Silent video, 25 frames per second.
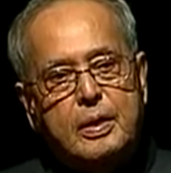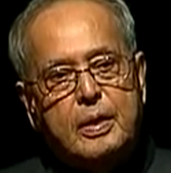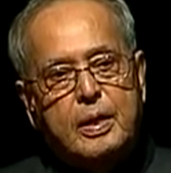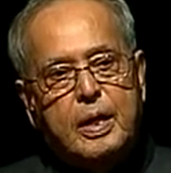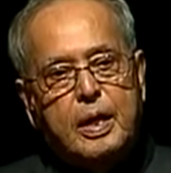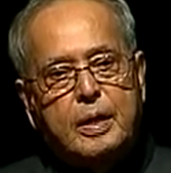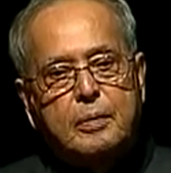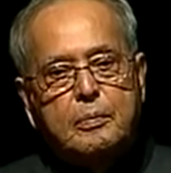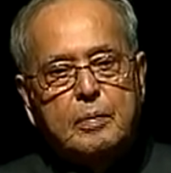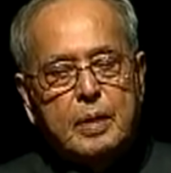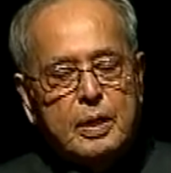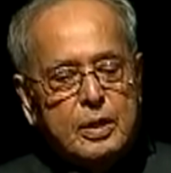
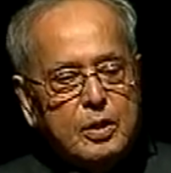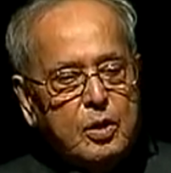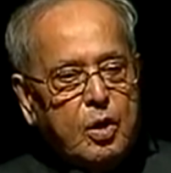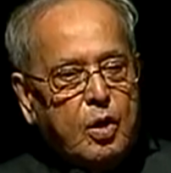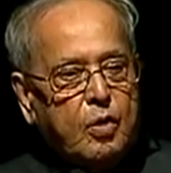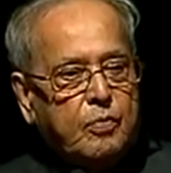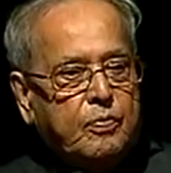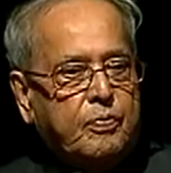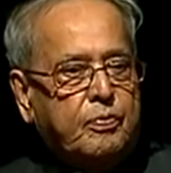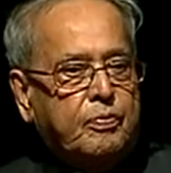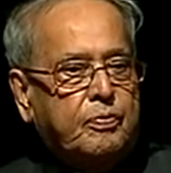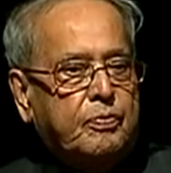and many
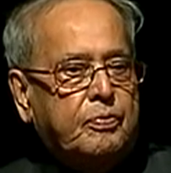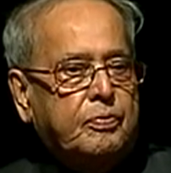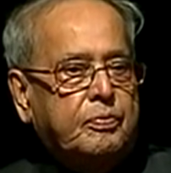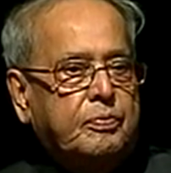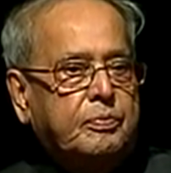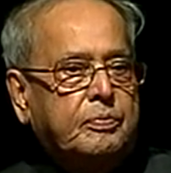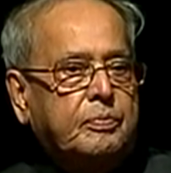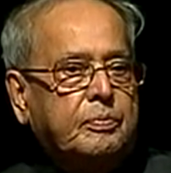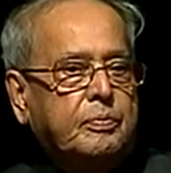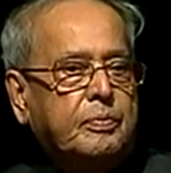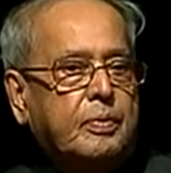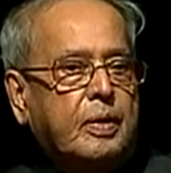of
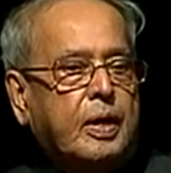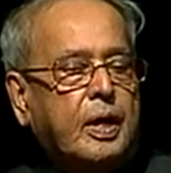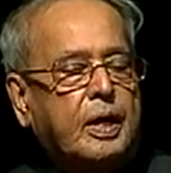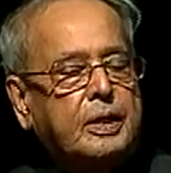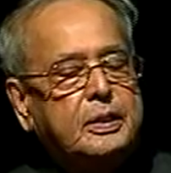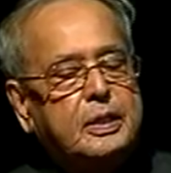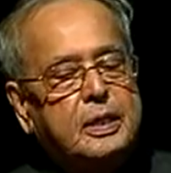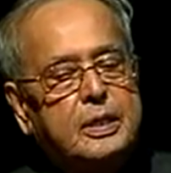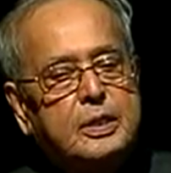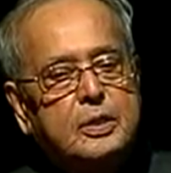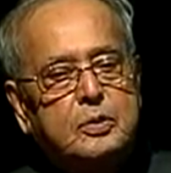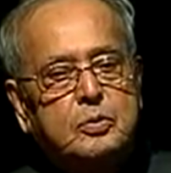
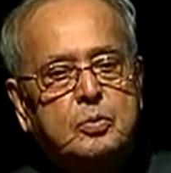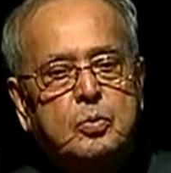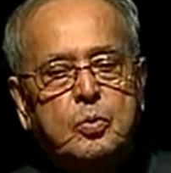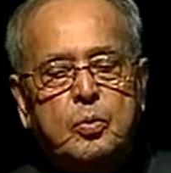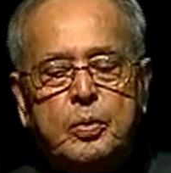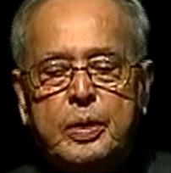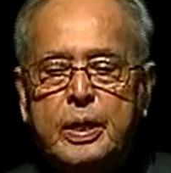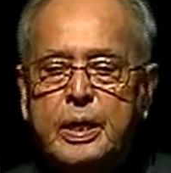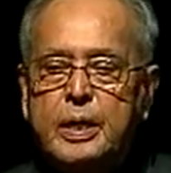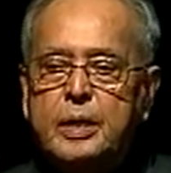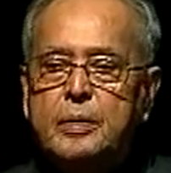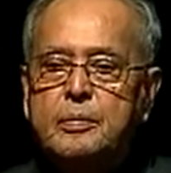others who
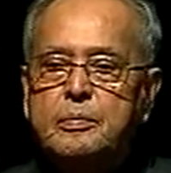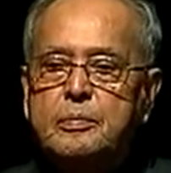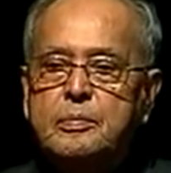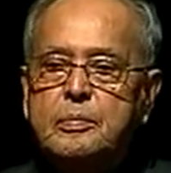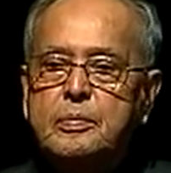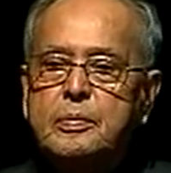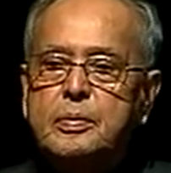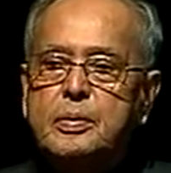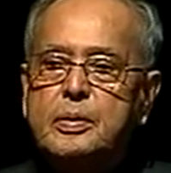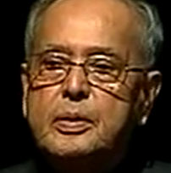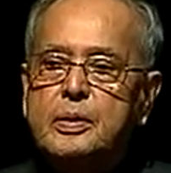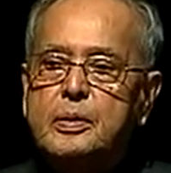came
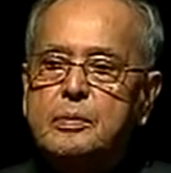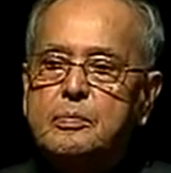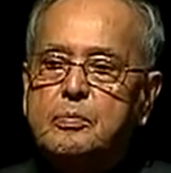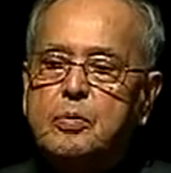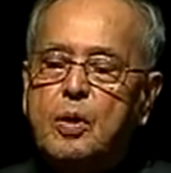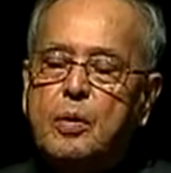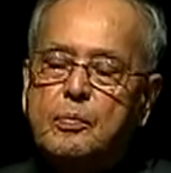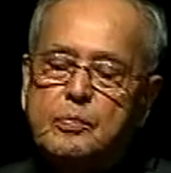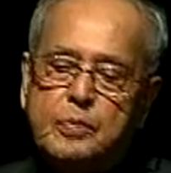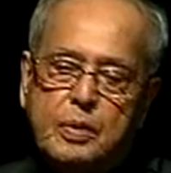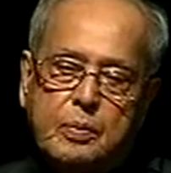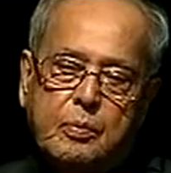
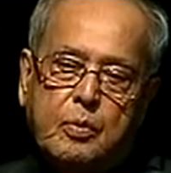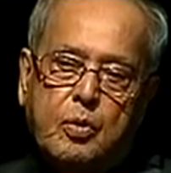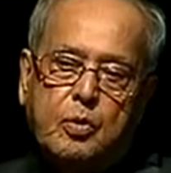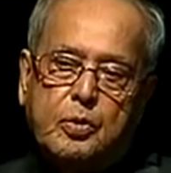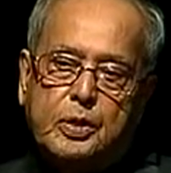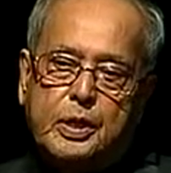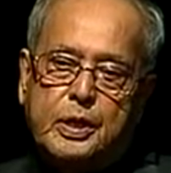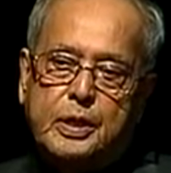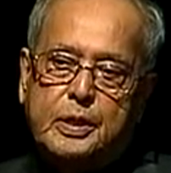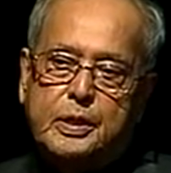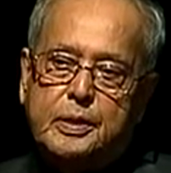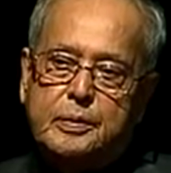from the
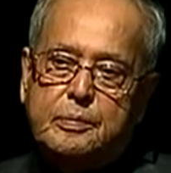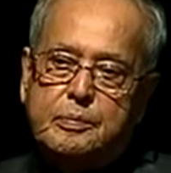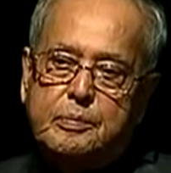morning